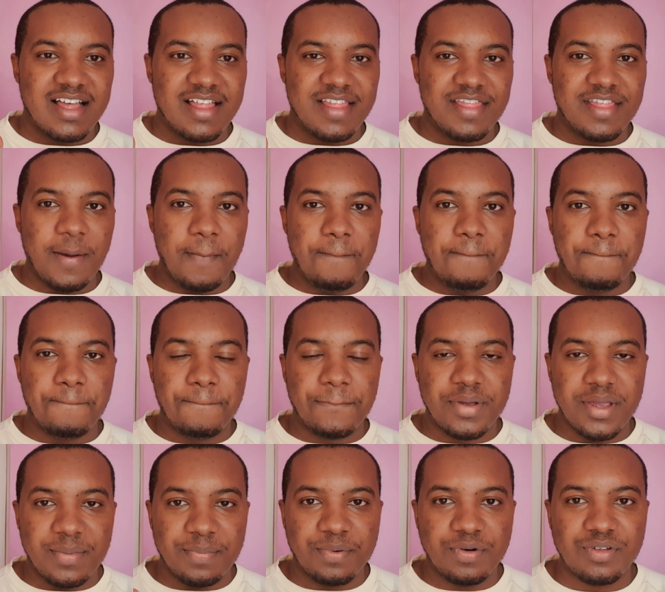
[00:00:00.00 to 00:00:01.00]

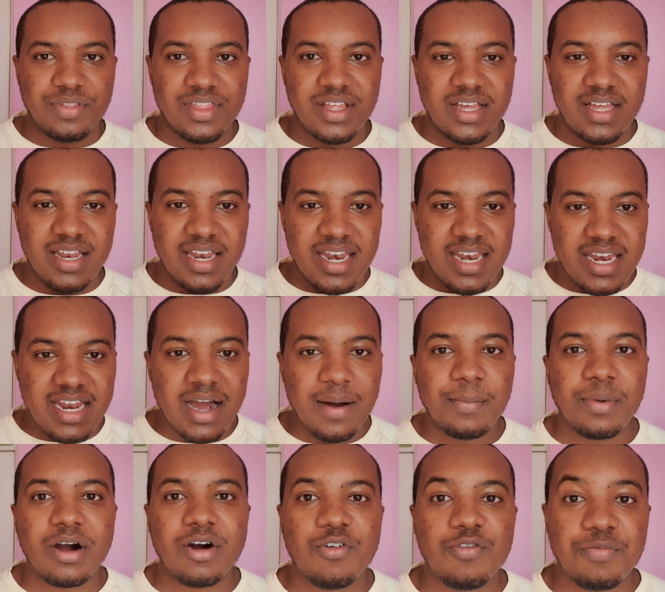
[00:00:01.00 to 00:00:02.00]
the
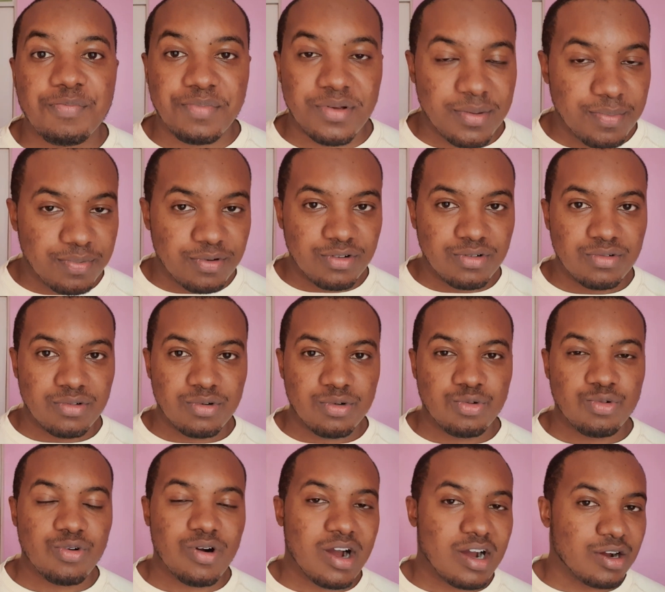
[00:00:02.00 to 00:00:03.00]
number of people
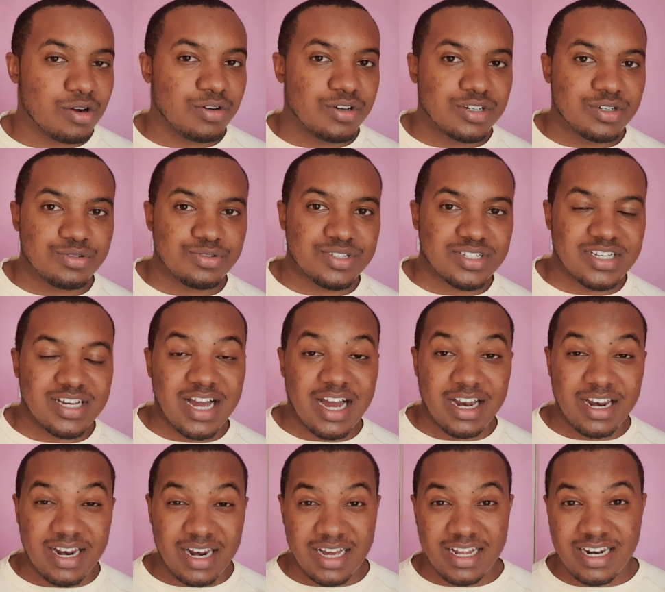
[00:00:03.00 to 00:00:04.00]
who are going to see
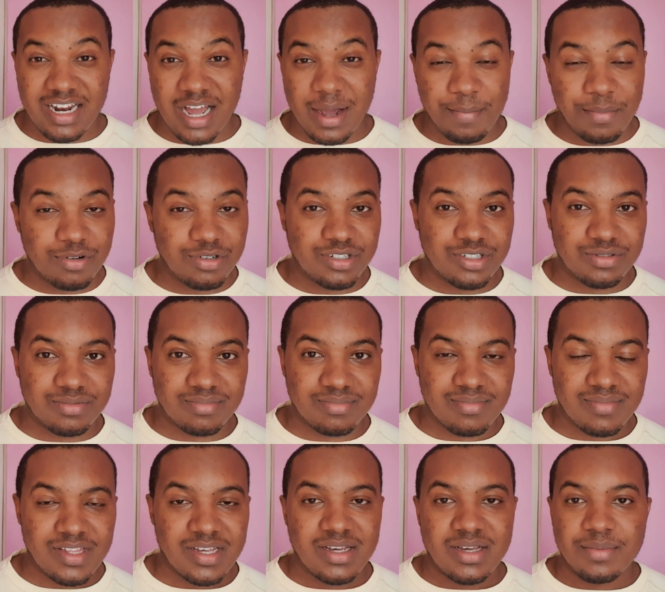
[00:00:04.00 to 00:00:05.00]
and learn about you.
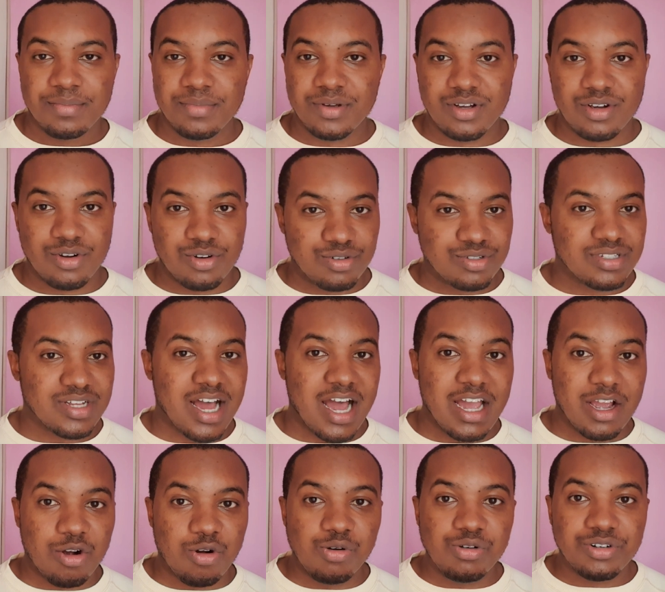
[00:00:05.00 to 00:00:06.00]
Because I
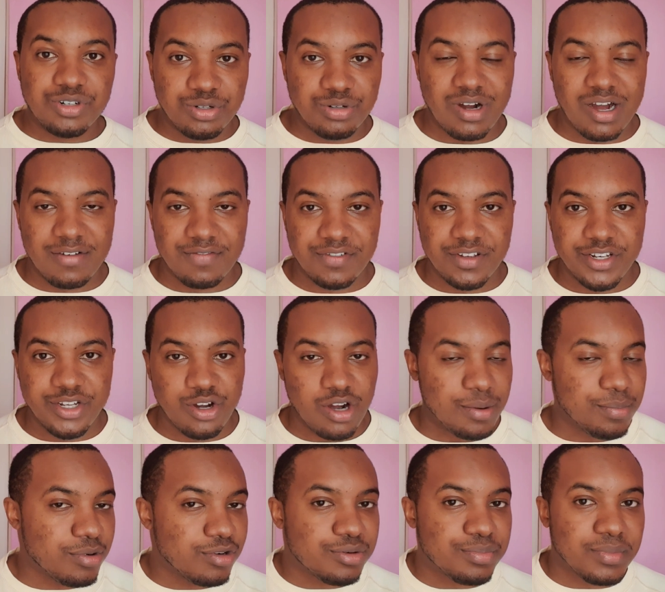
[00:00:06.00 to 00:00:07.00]
could do a video
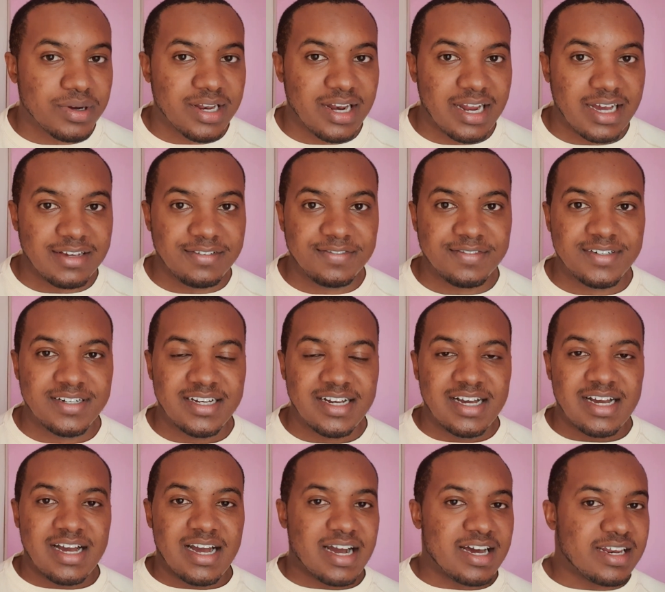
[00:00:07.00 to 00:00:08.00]
about my life
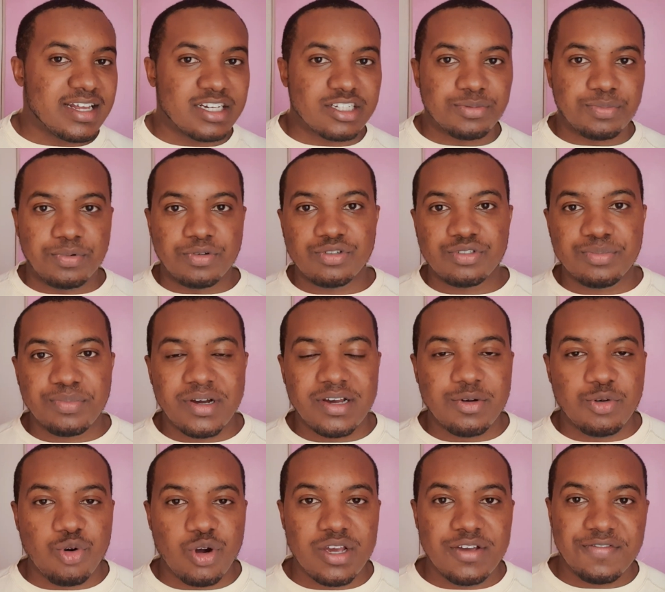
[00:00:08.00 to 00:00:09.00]
and expose my
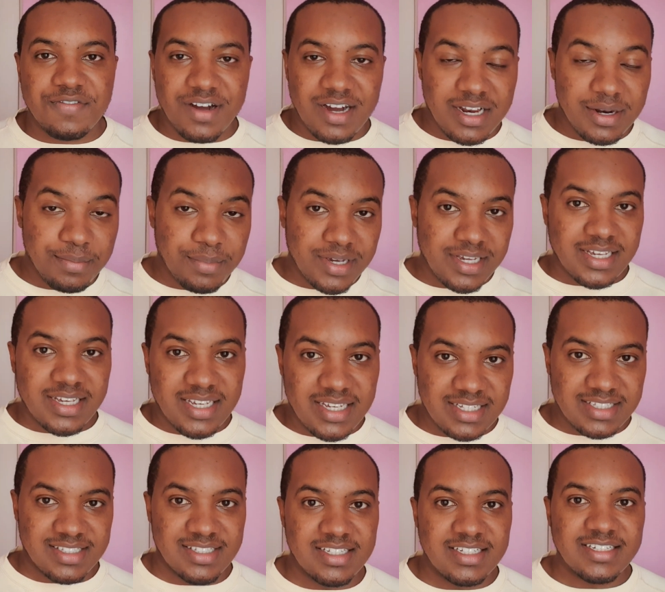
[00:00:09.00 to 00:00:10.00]
wife and my
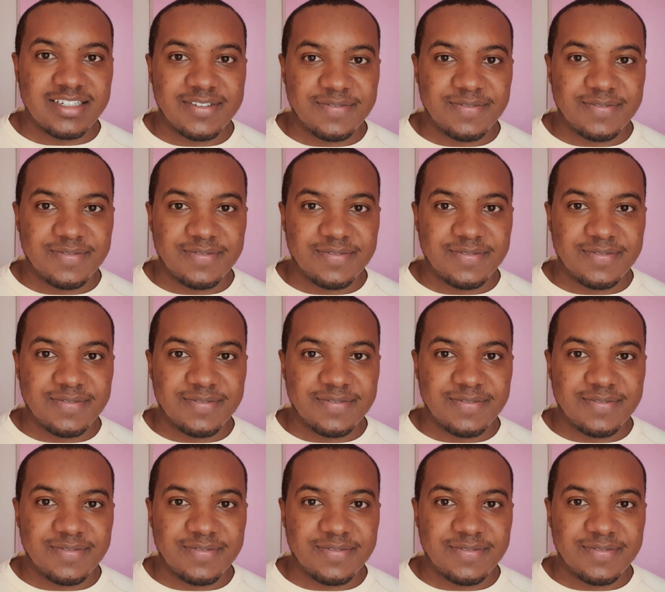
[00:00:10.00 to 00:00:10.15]
kids.